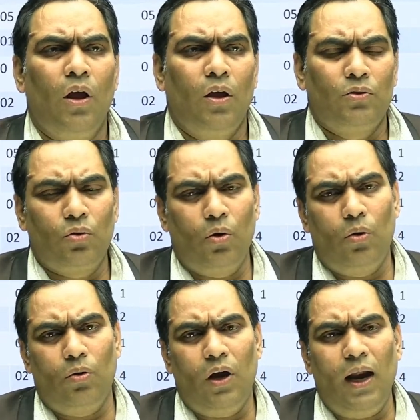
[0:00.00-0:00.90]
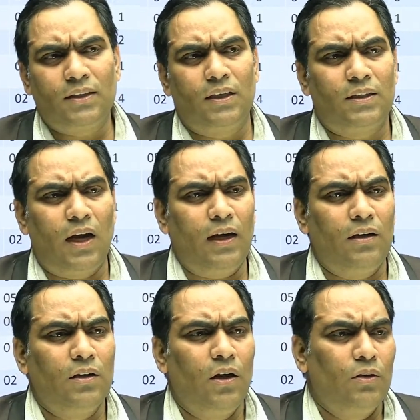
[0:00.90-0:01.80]
So let's start.
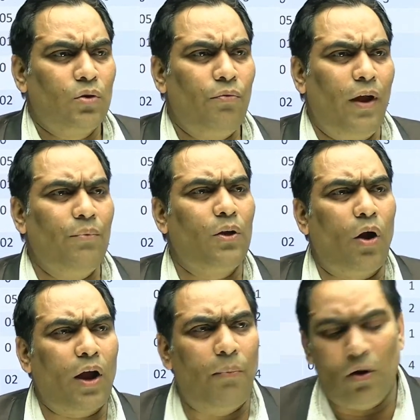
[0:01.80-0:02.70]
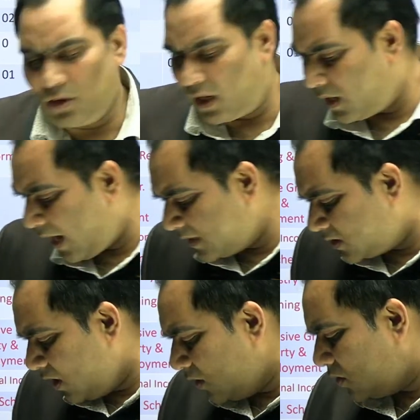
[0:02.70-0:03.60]
So when we talk about that last
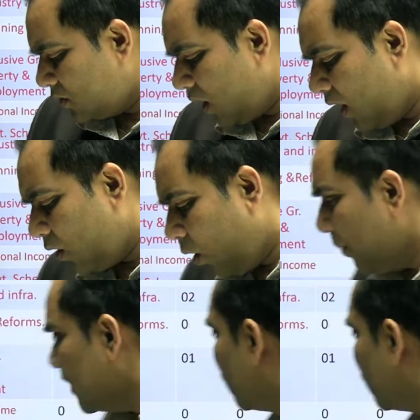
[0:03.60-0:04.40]
year's topics, so